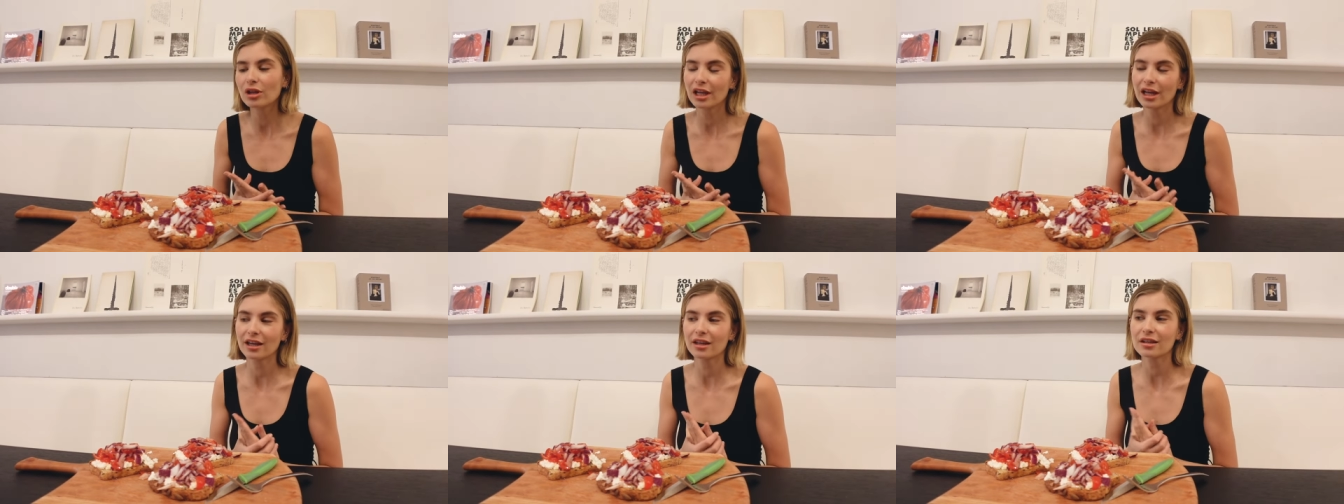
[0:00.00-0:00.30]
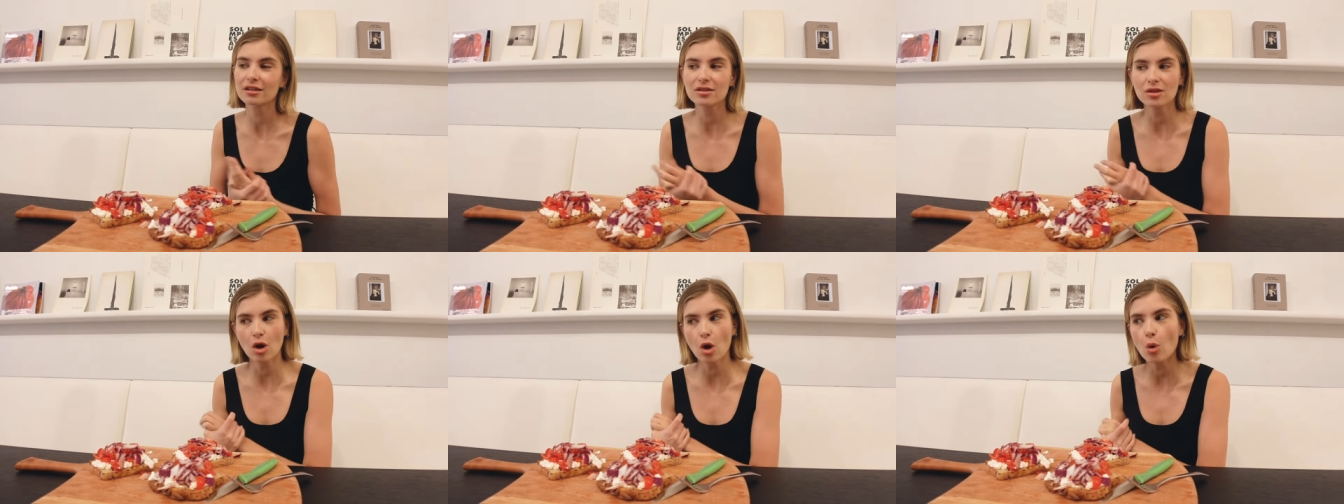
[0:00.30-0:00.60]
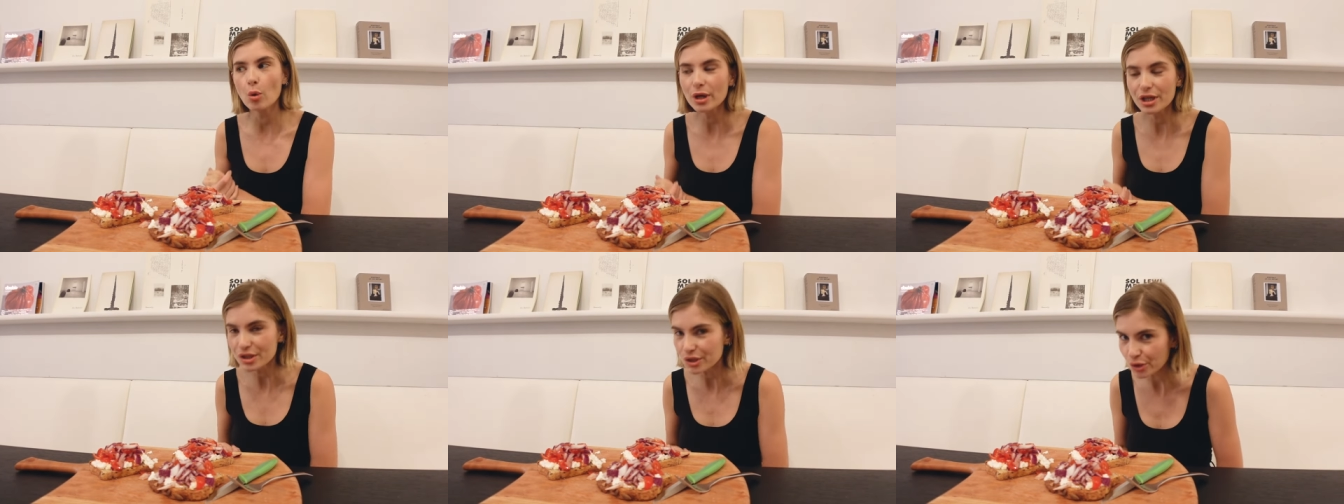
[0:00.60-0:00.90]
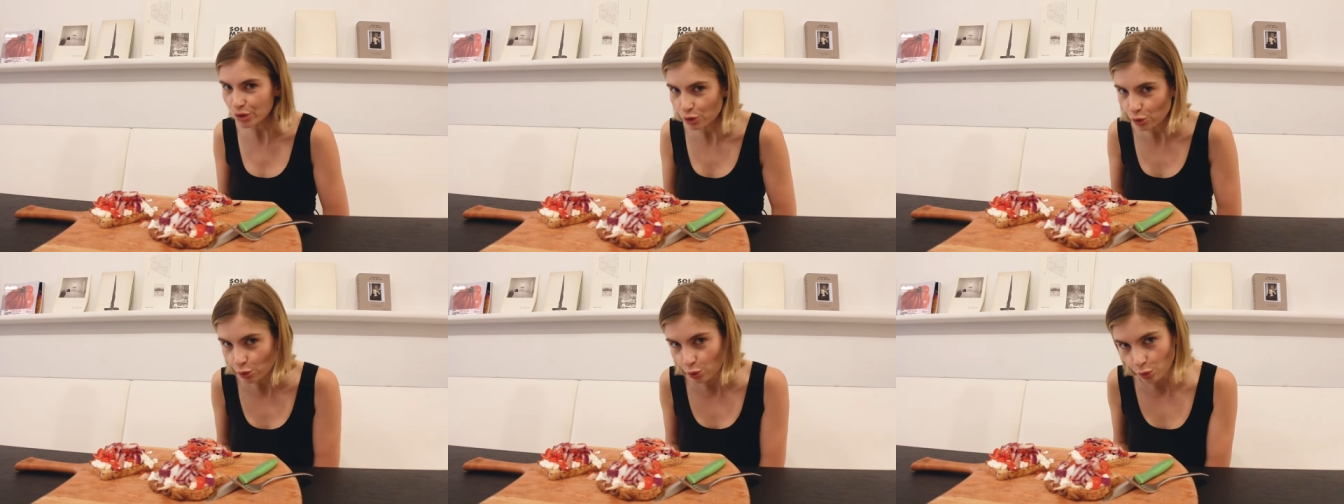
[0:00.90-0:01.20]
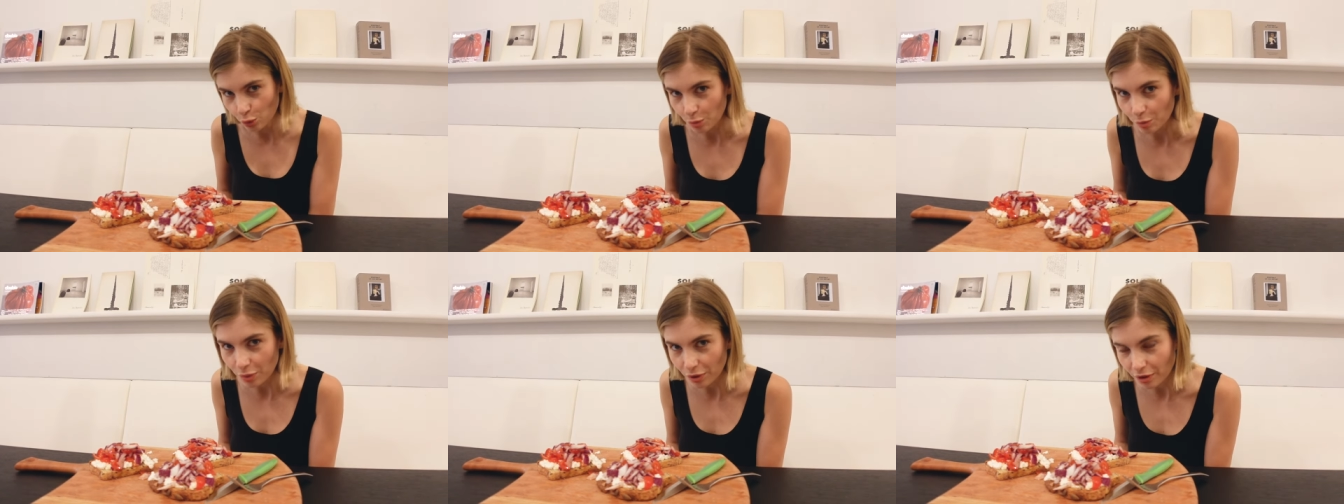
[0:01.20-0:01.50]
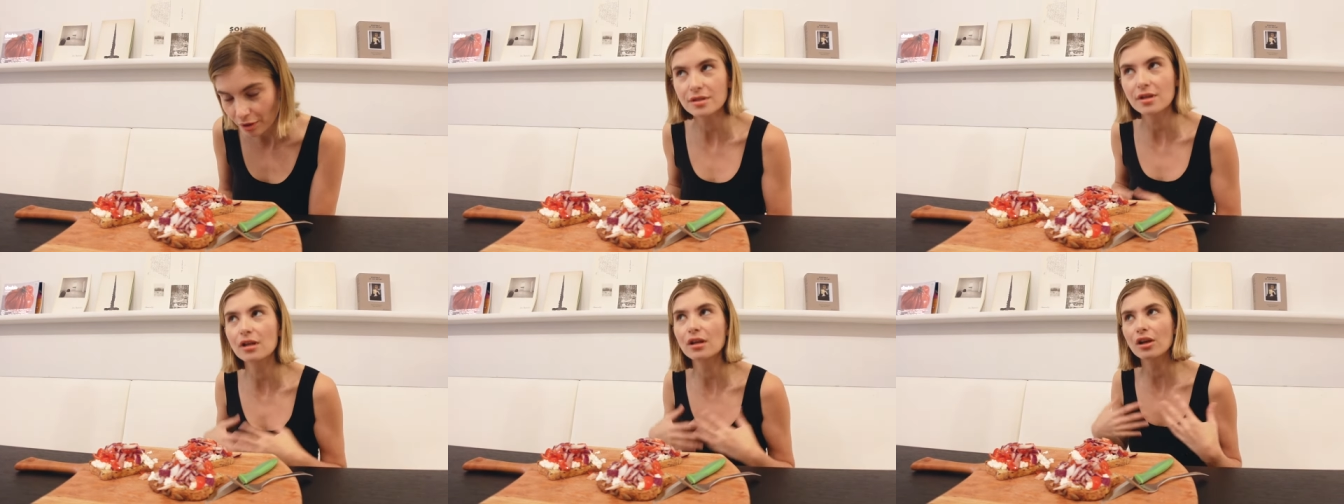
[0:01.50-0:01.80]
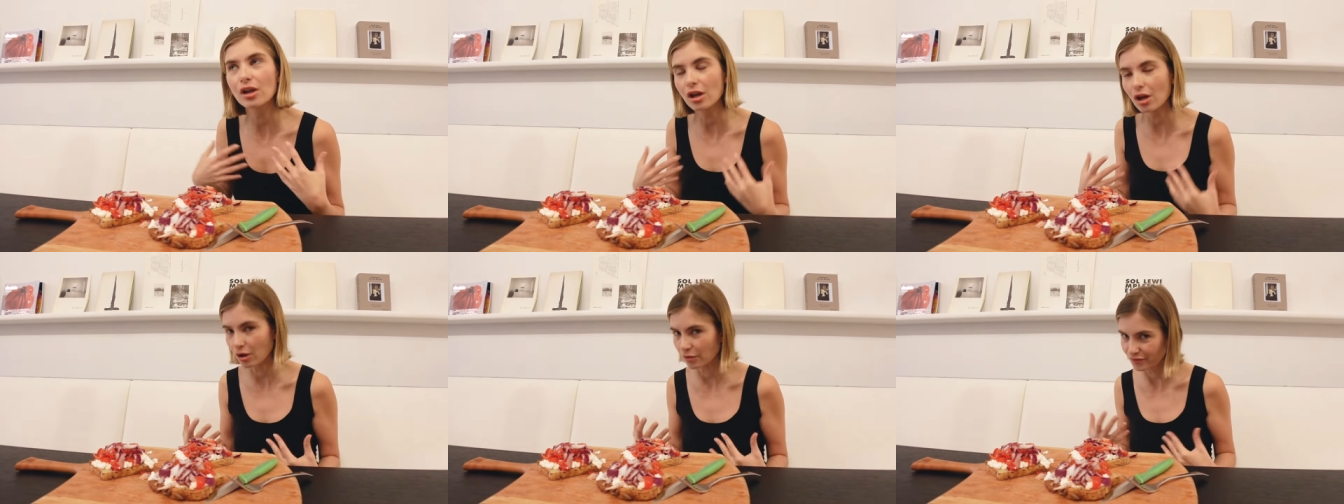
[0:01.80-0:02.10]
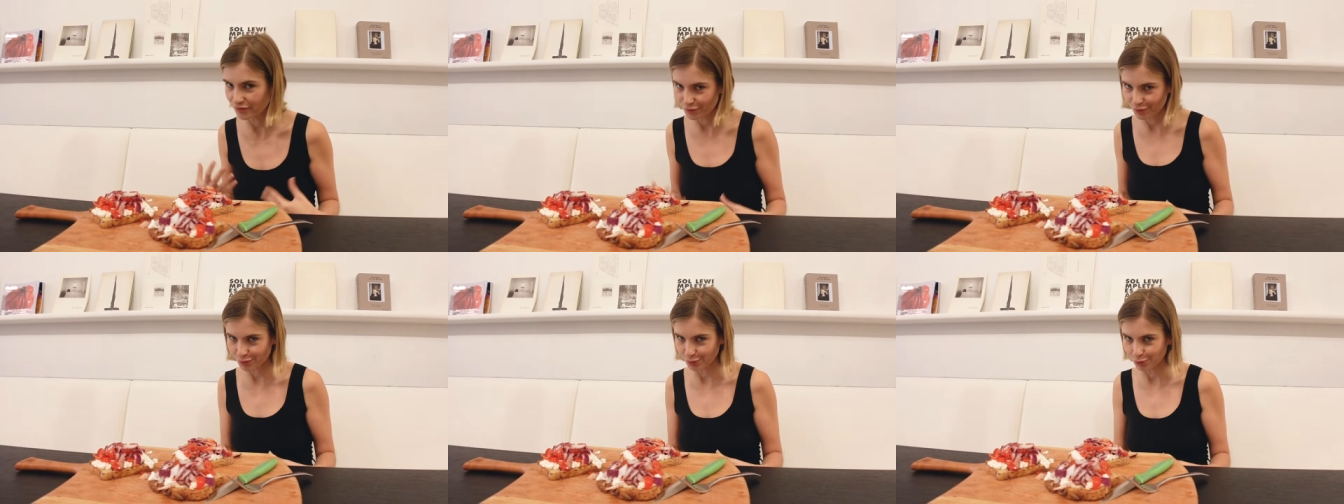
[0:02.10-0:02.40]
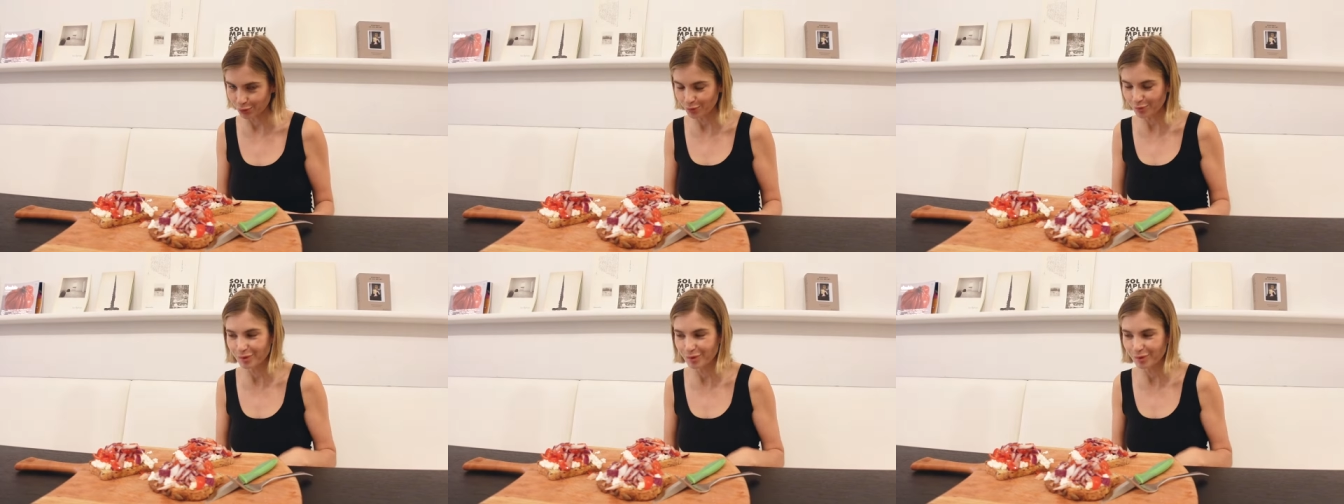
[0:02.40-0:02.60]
Like it's always soup because I love soup.